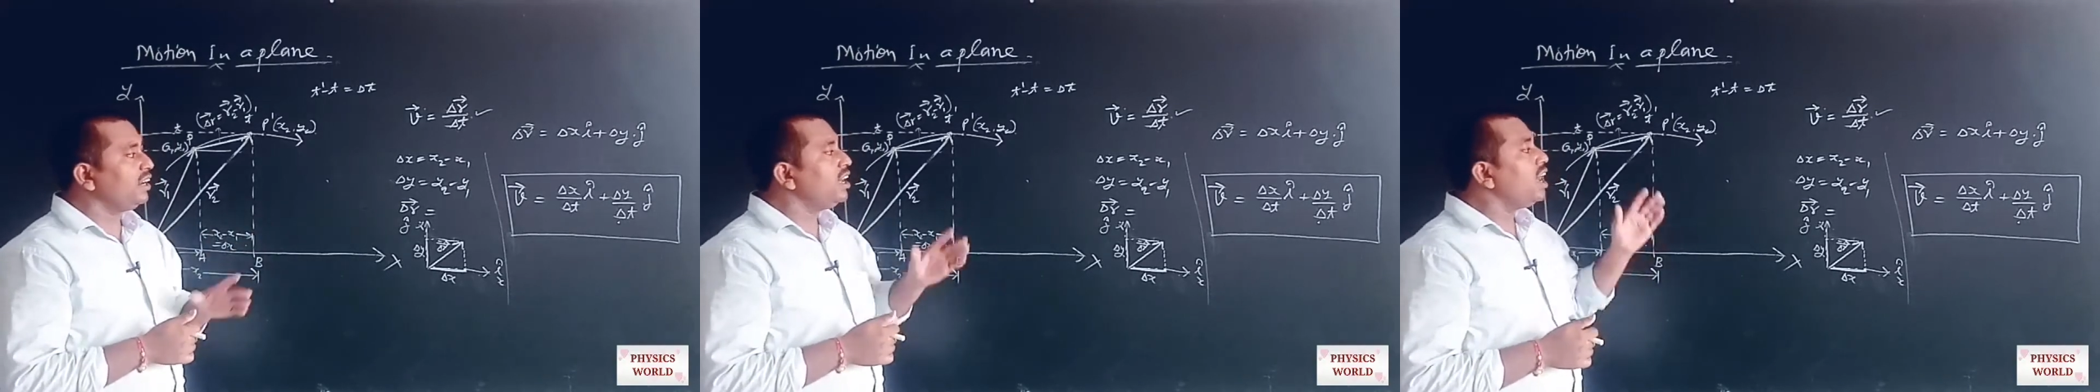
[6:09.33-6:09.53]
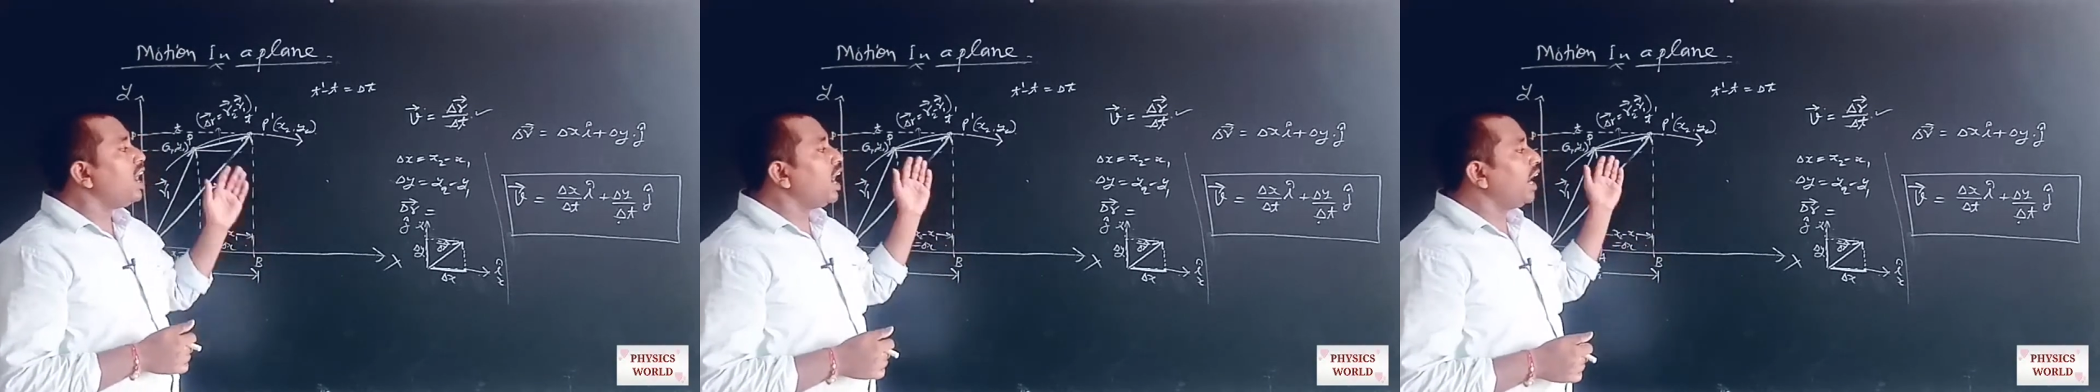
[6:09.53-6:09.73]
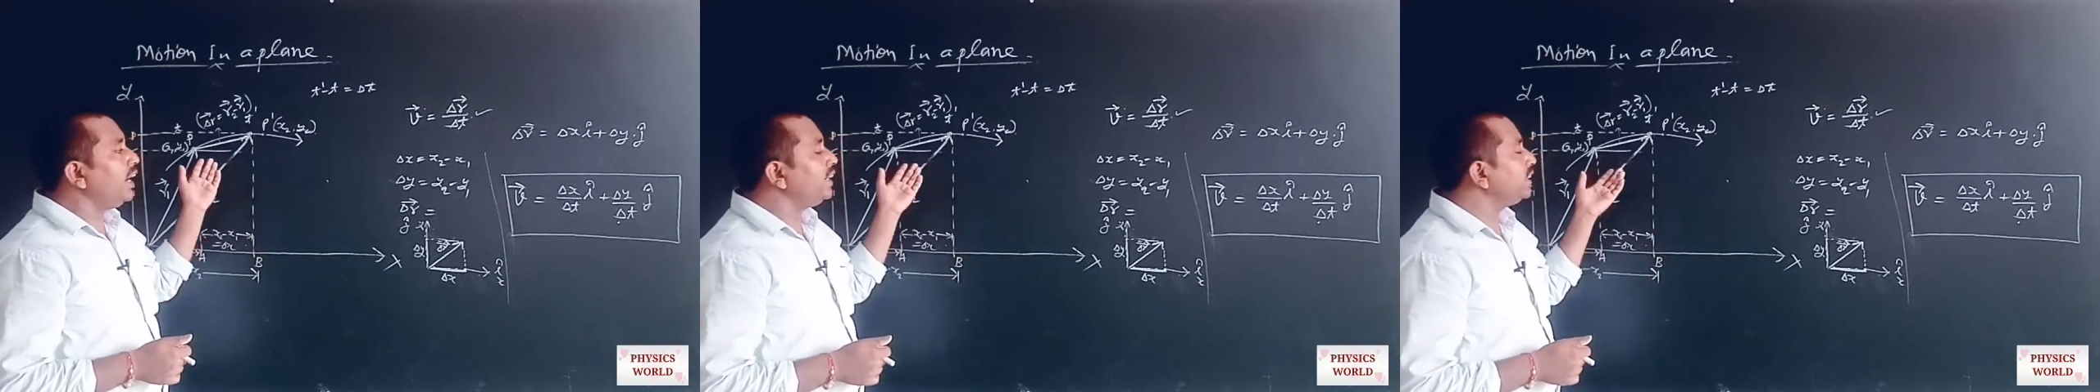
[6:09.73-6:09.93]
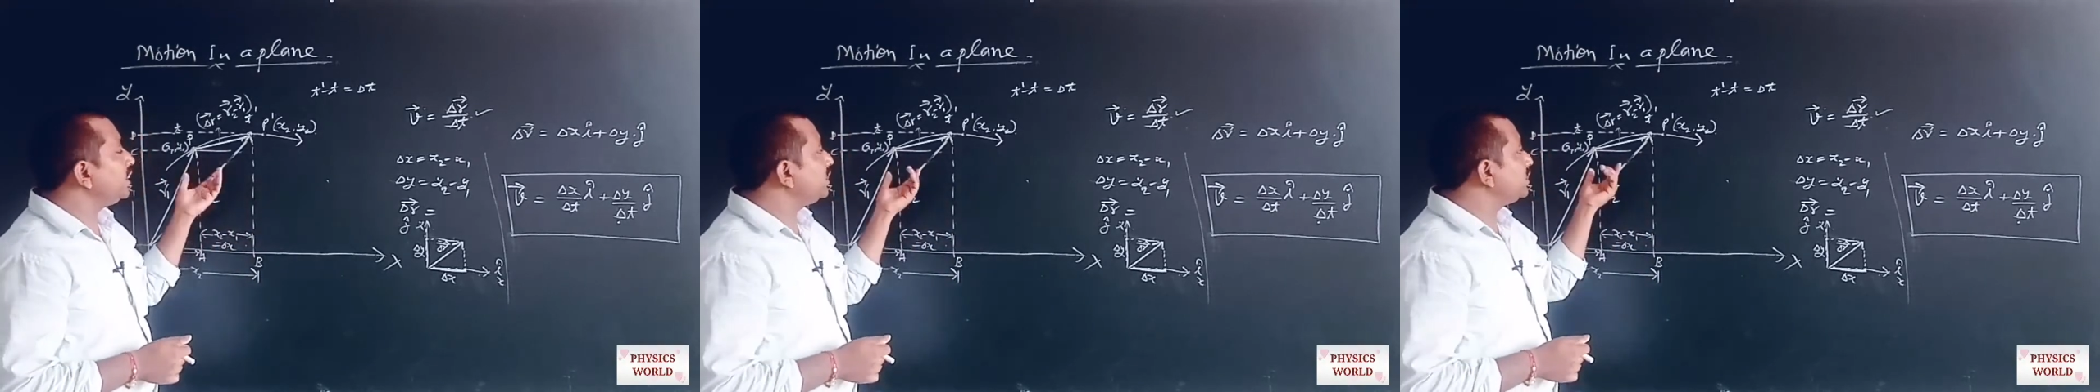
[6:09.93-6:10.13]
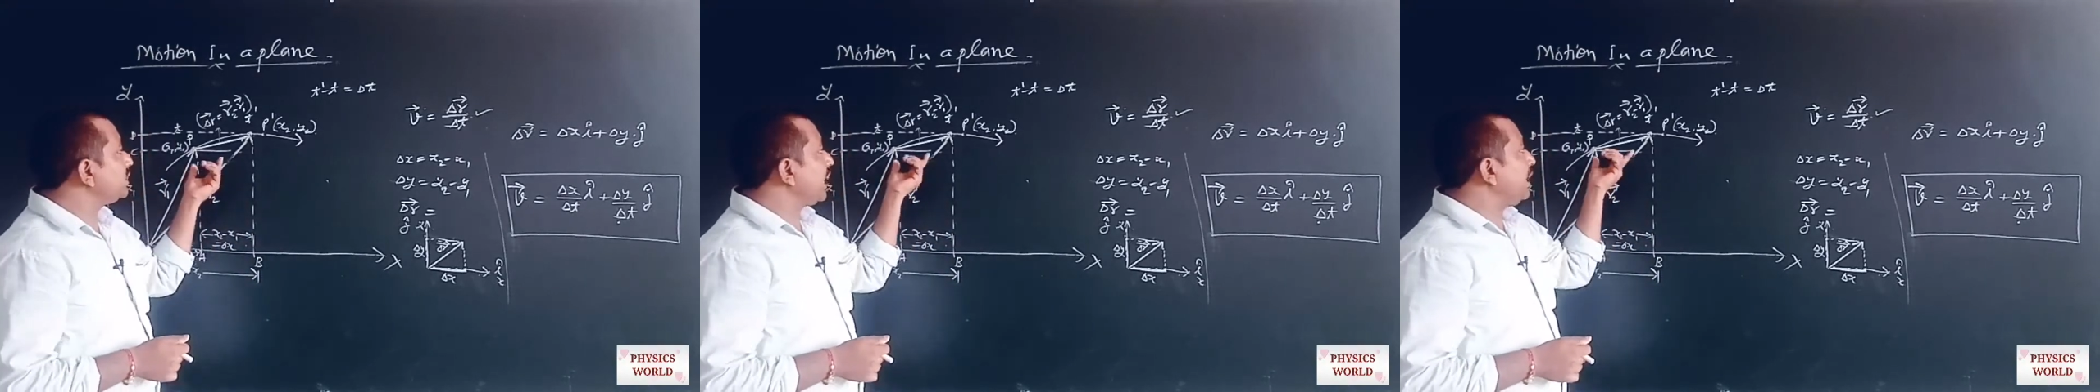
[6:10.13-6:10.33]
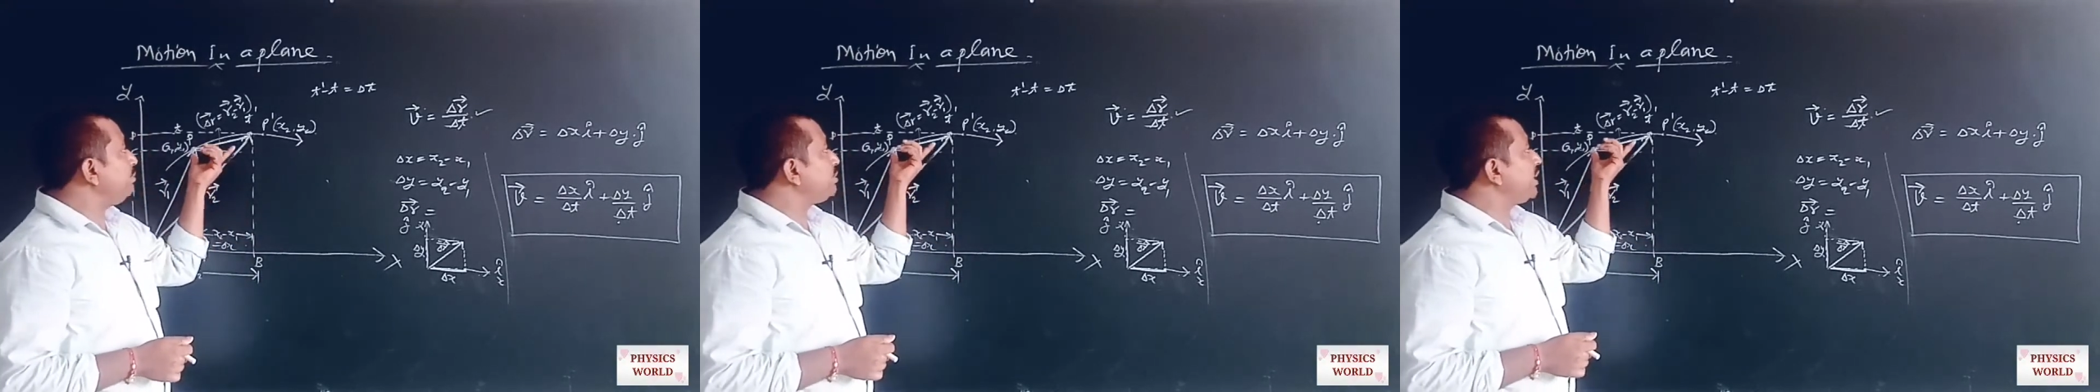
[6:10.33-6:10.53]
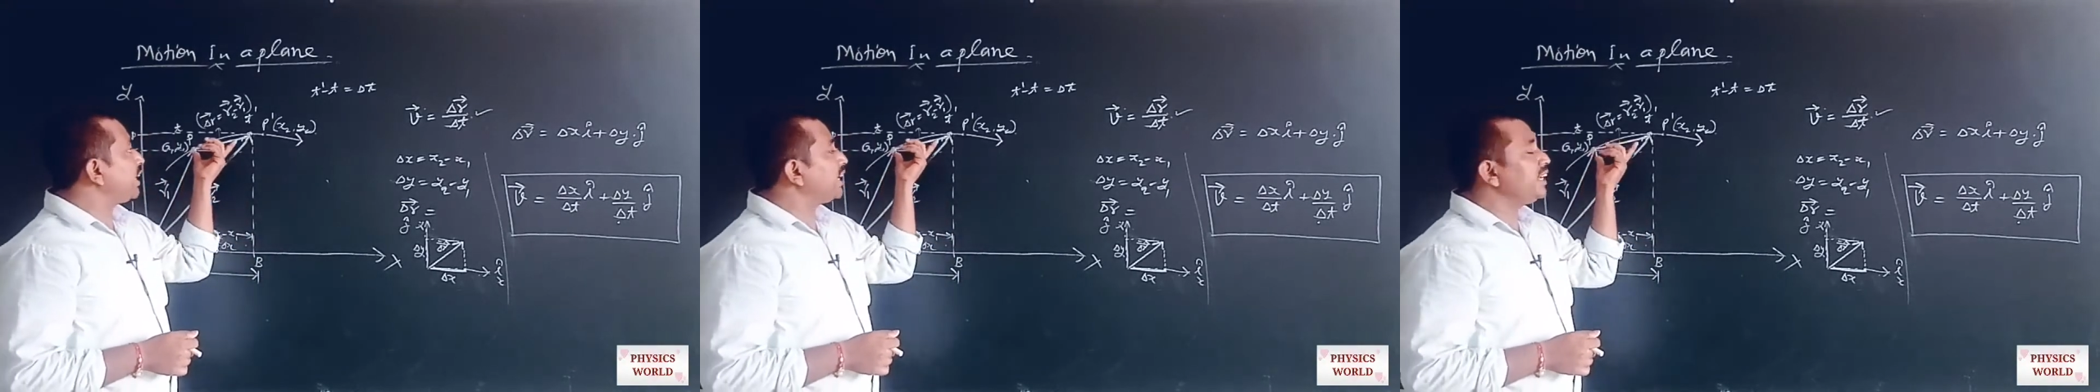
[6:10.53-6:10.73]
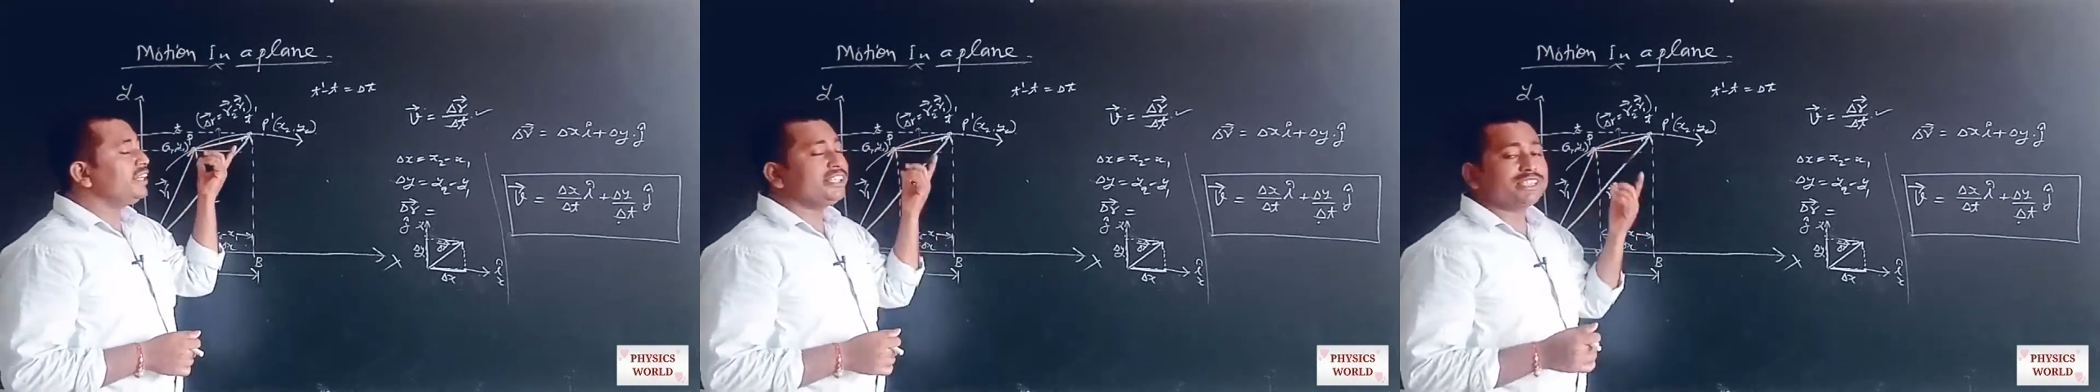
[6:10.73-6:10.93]
and the time
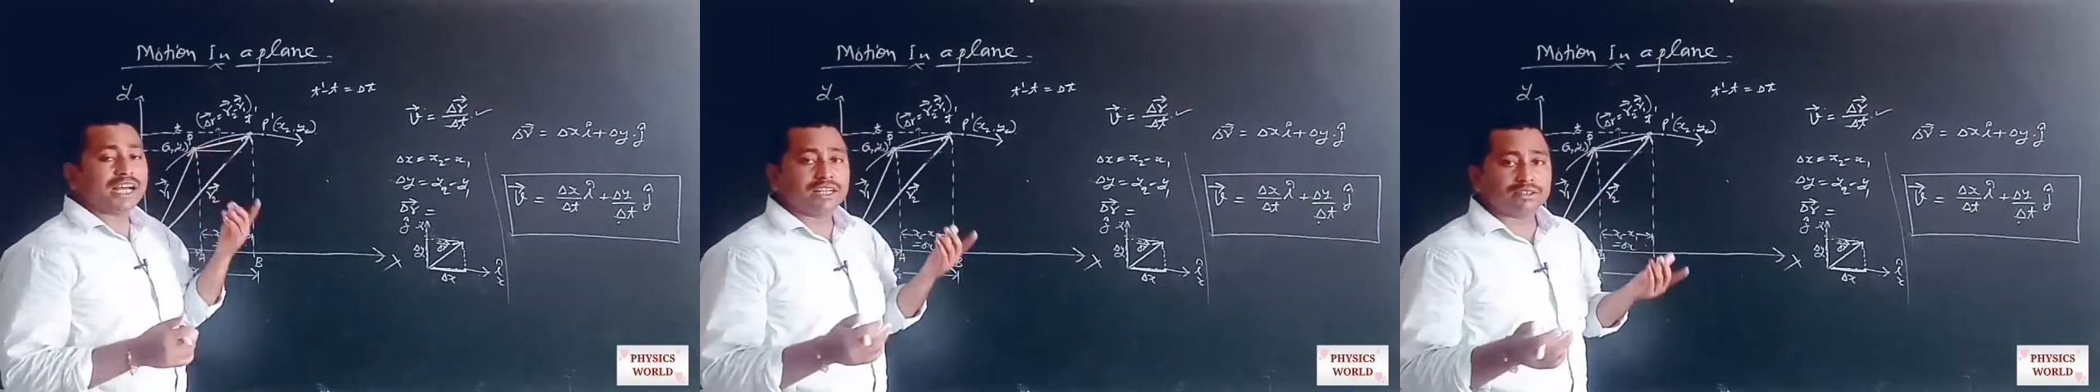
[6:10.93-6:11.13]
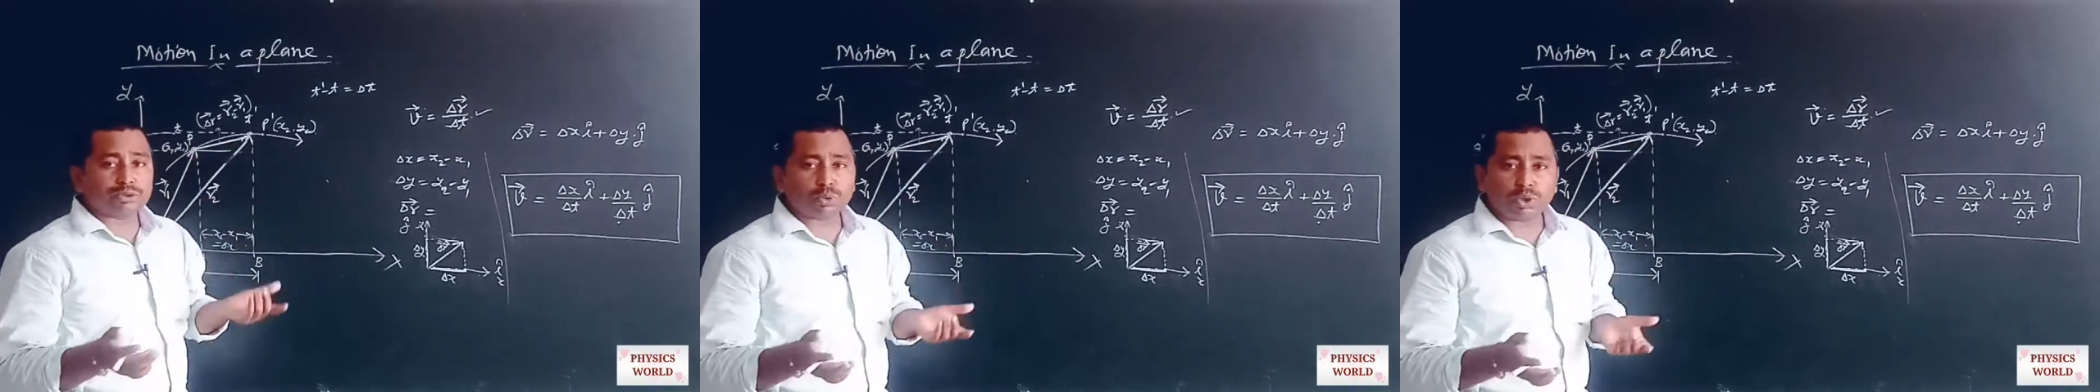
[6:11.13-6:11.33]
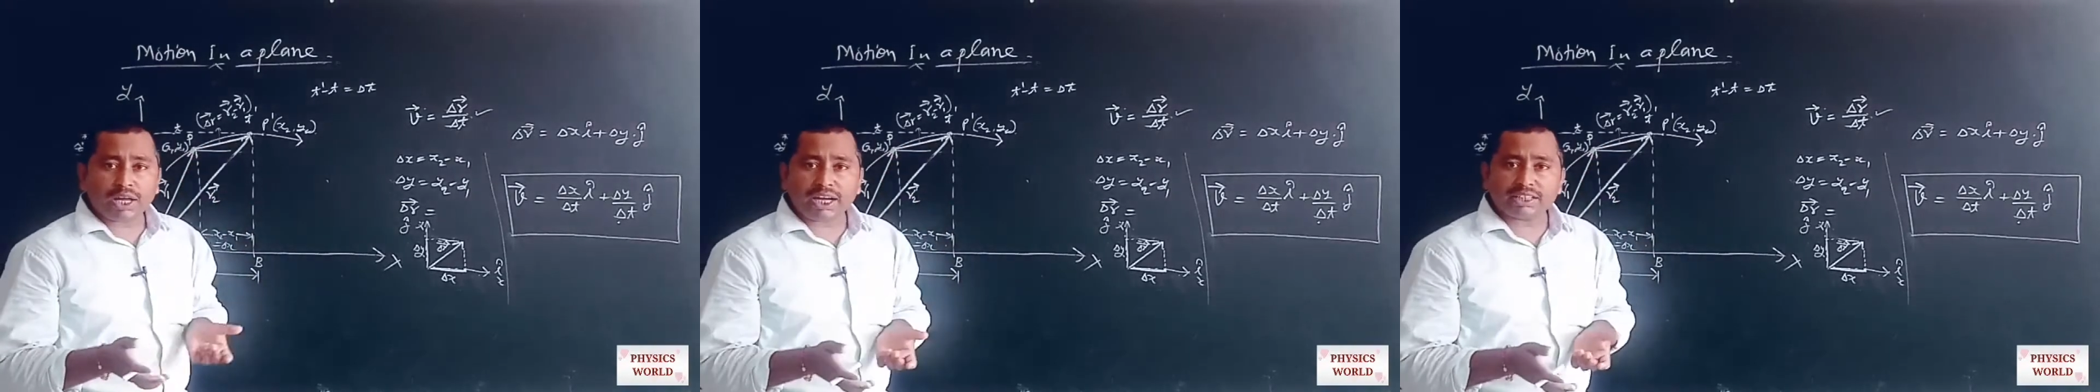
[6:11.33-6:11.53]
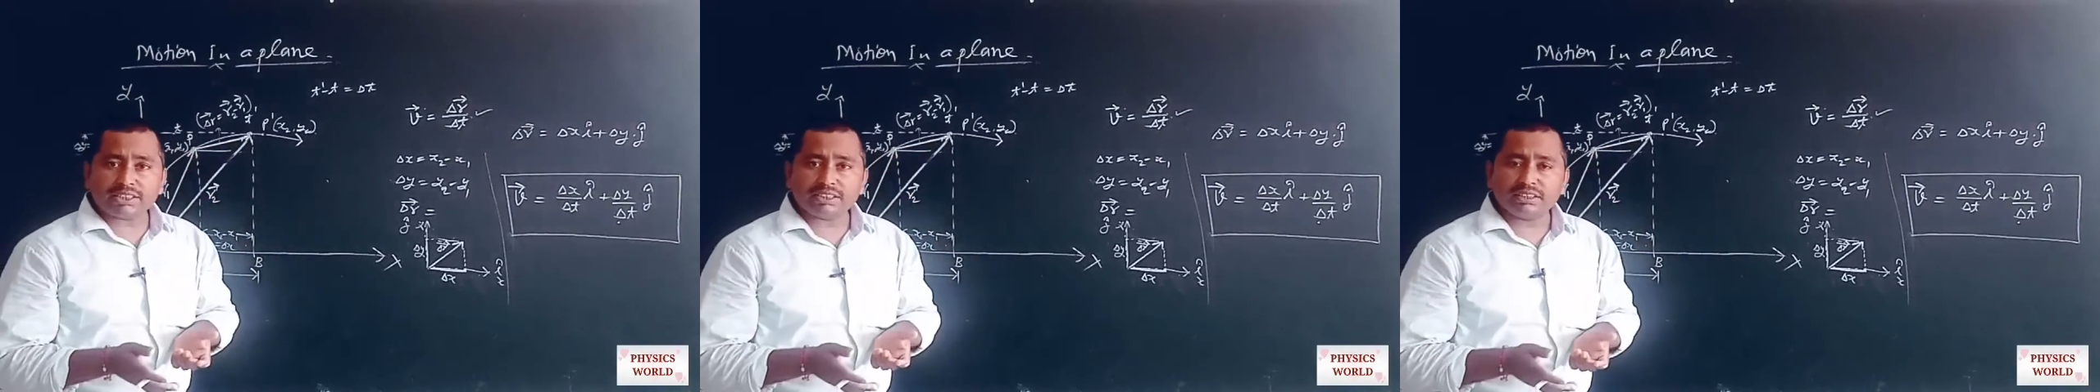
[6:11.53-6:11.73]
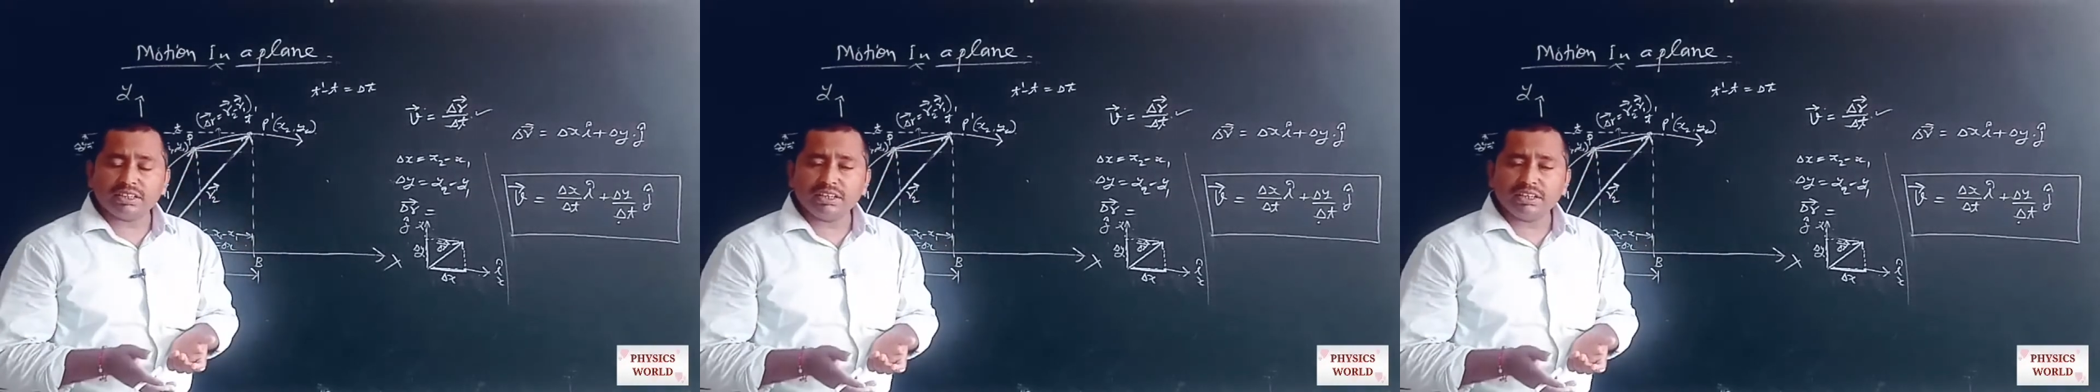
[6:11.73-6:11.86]
taken is also large.